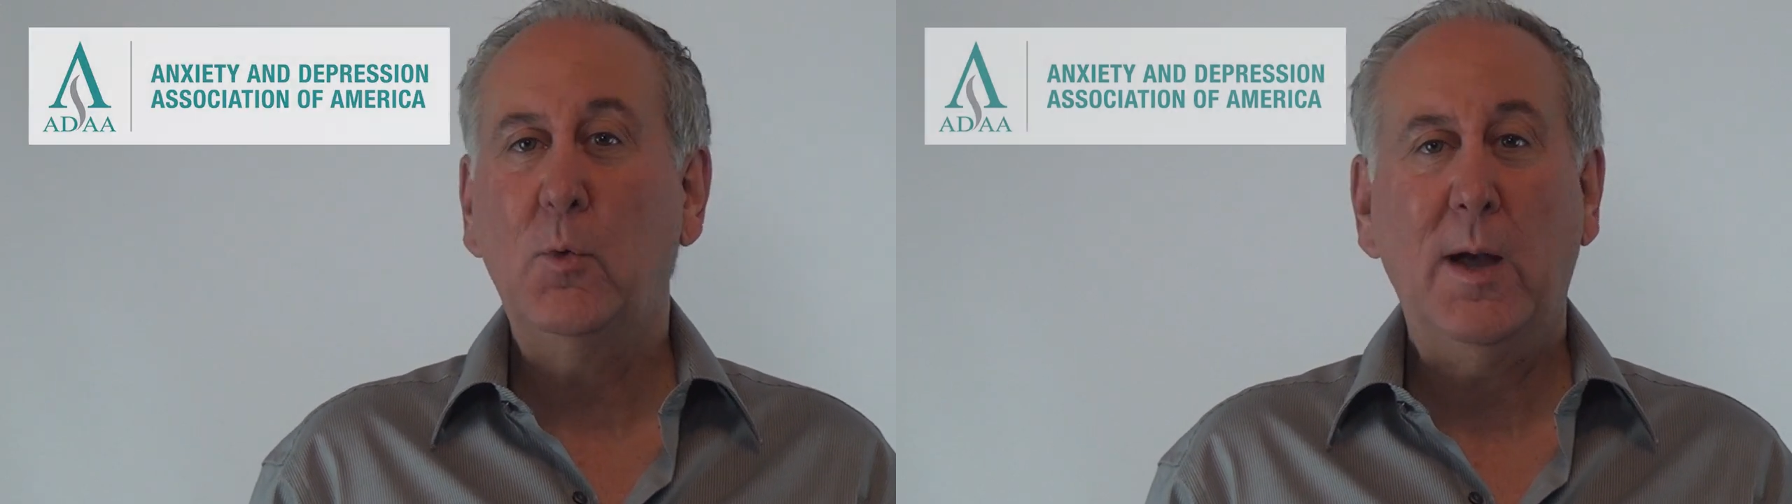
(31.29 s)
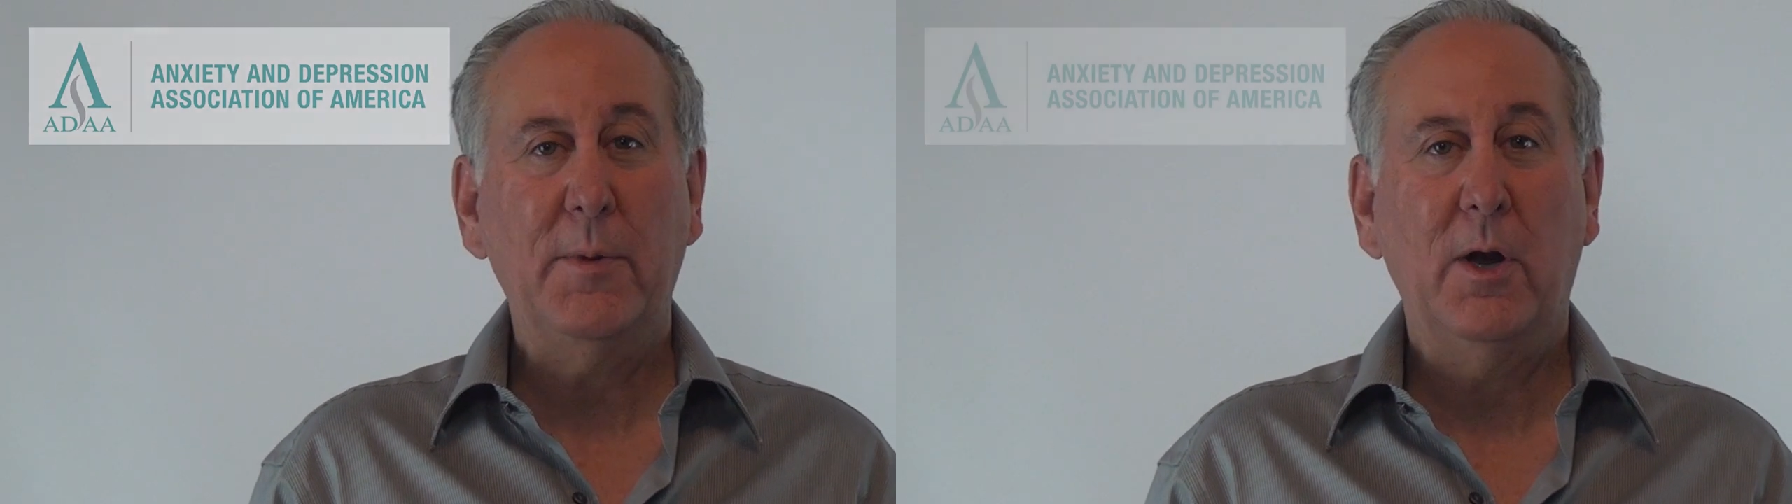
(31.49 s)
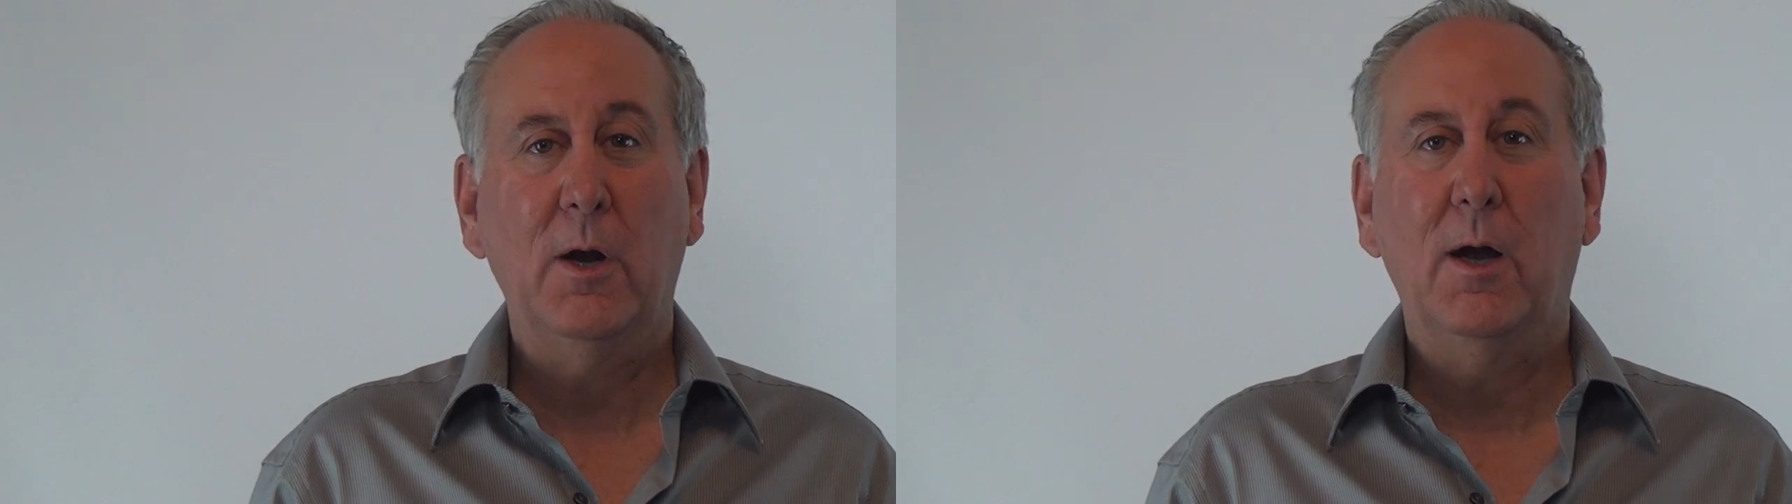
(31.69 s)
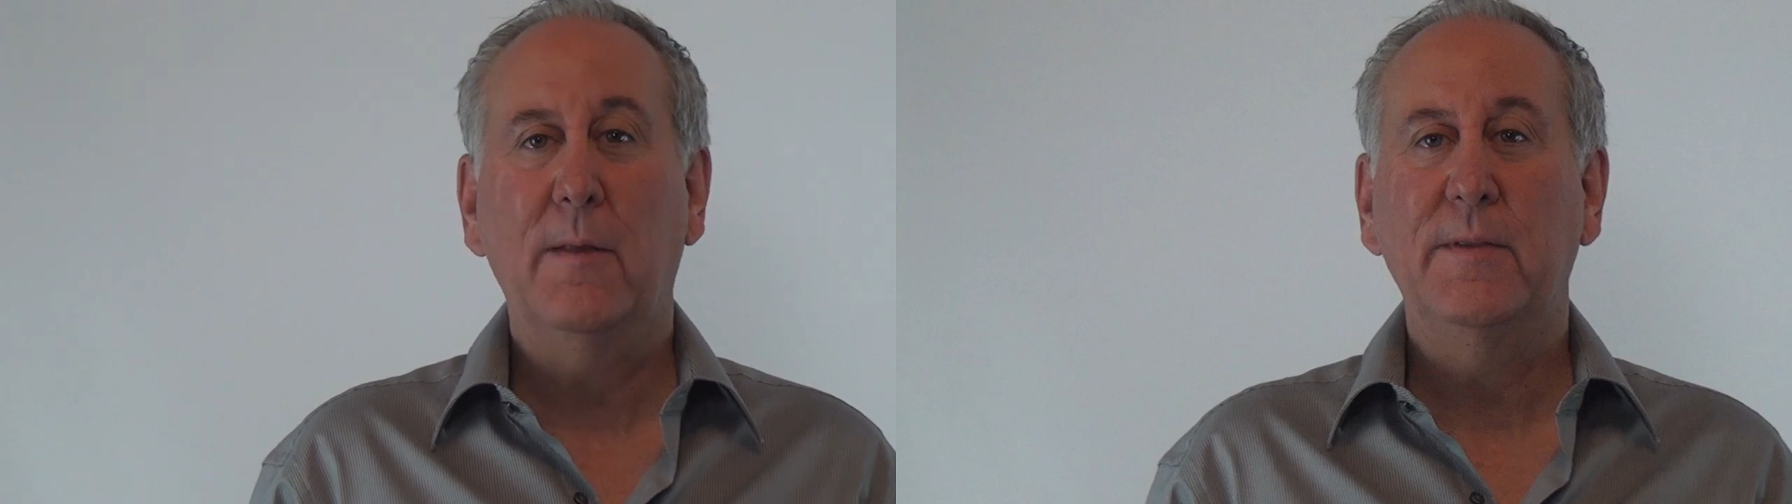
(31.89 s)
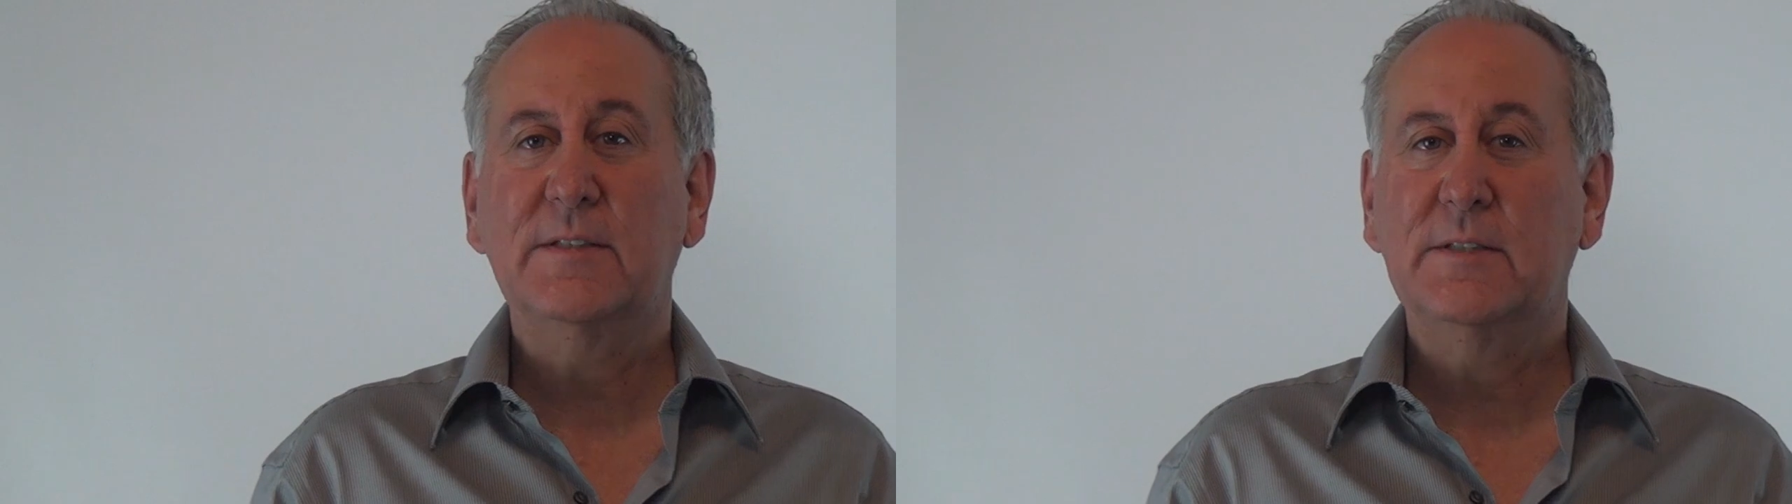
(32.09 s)
webinar
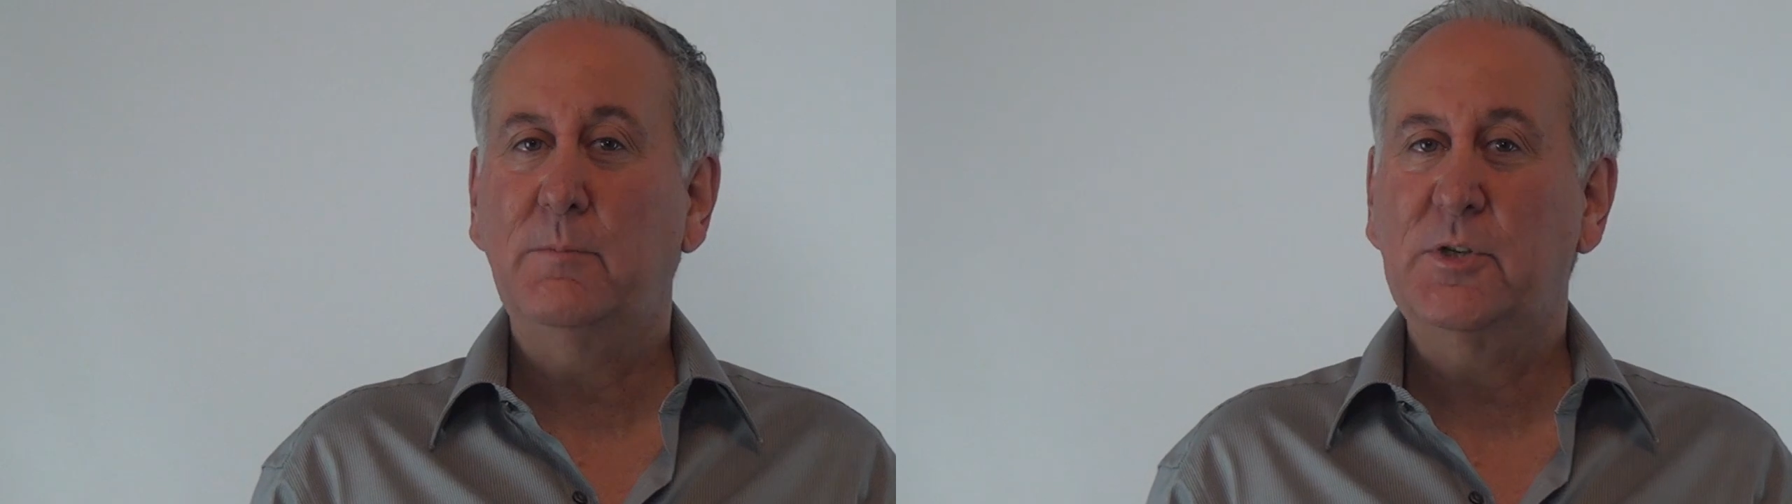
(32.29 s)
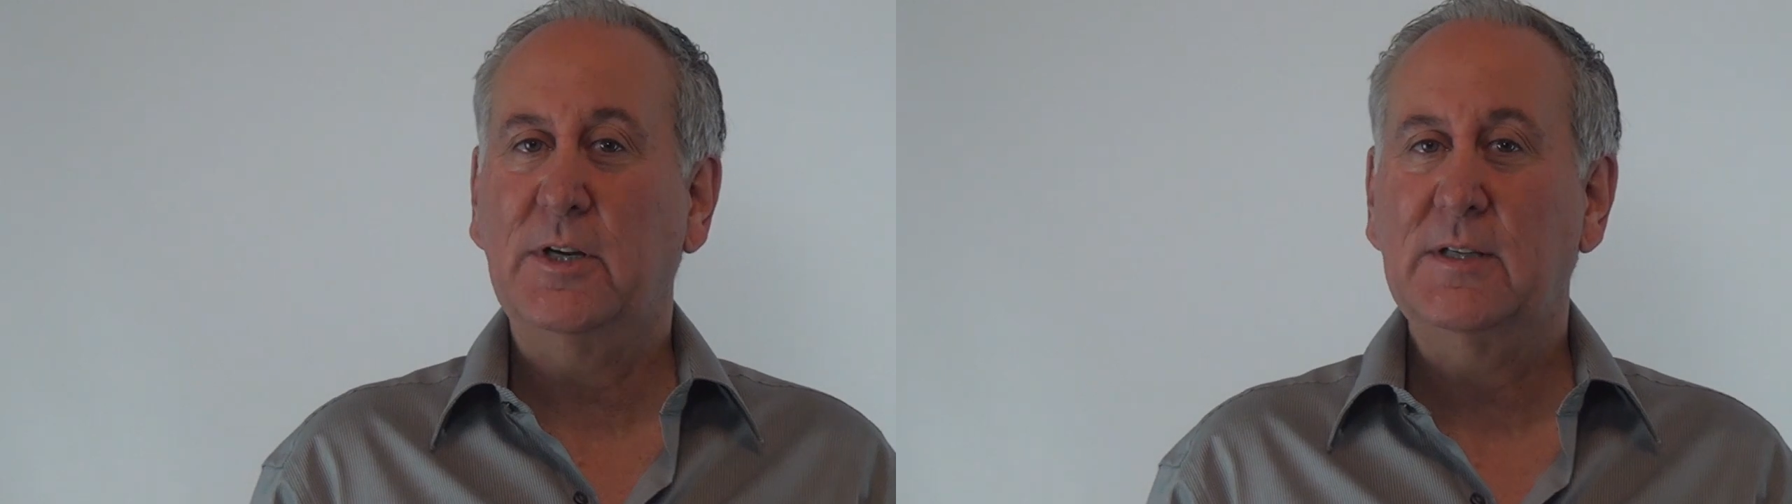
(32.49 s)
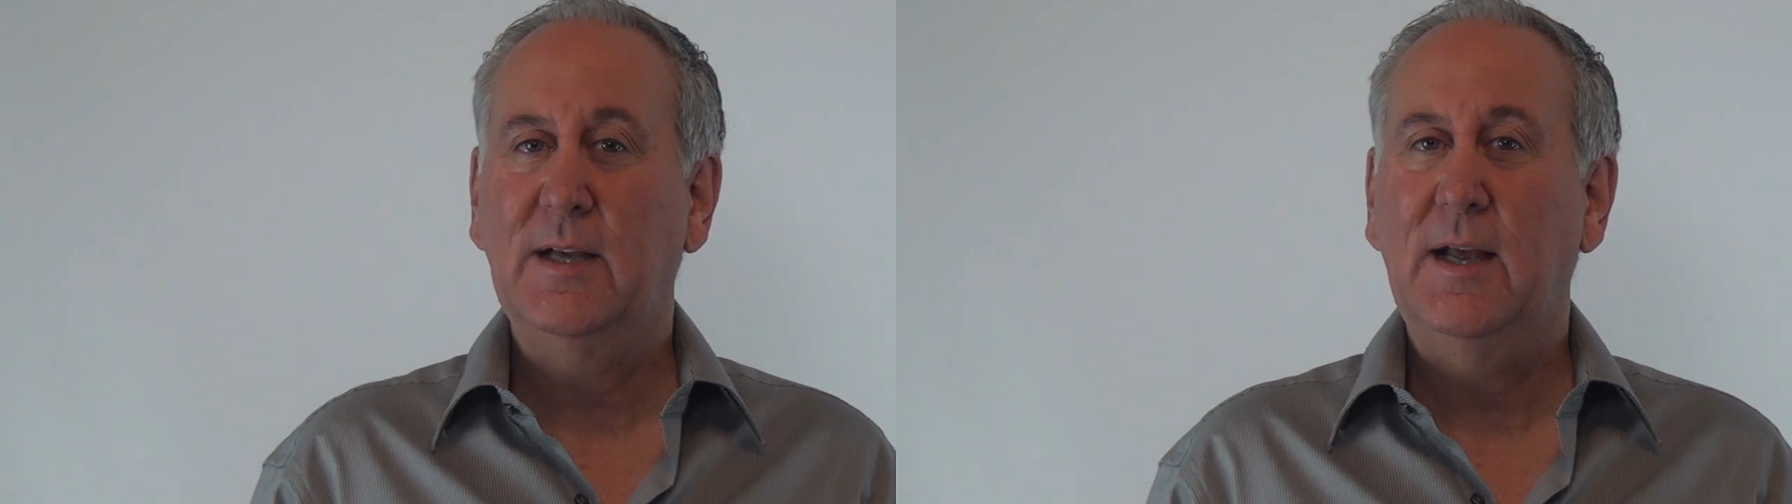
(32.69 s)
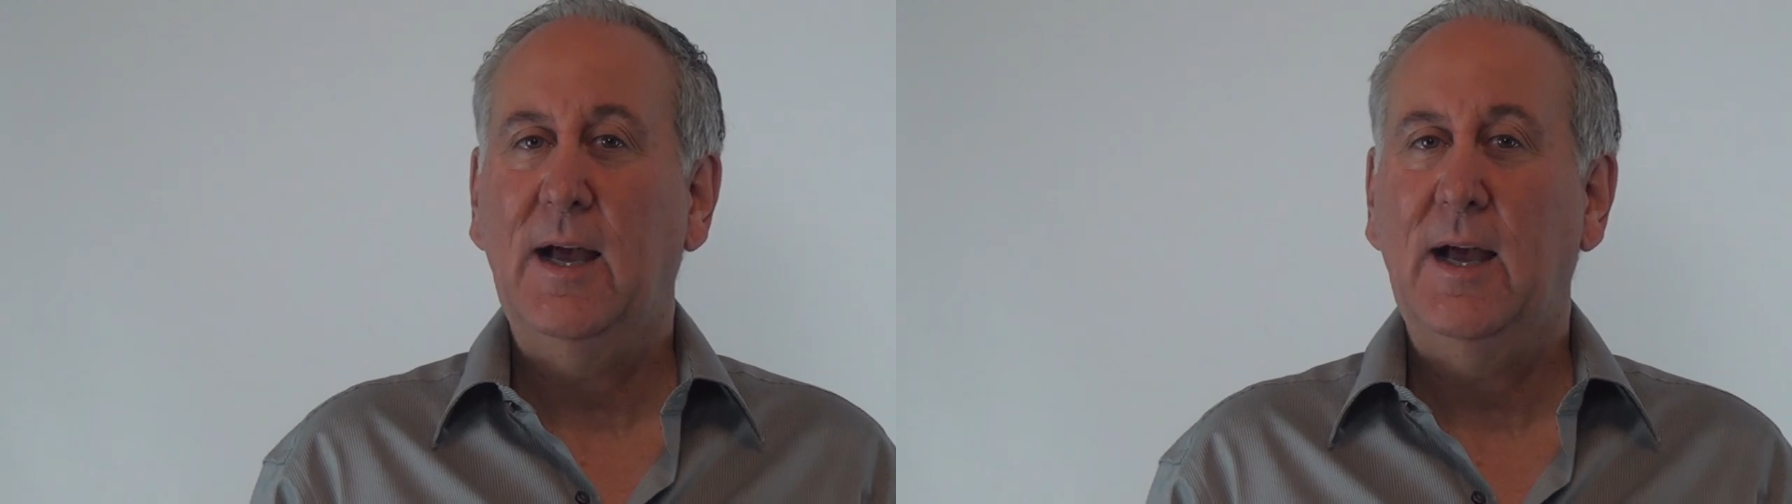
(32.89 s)
on this subject.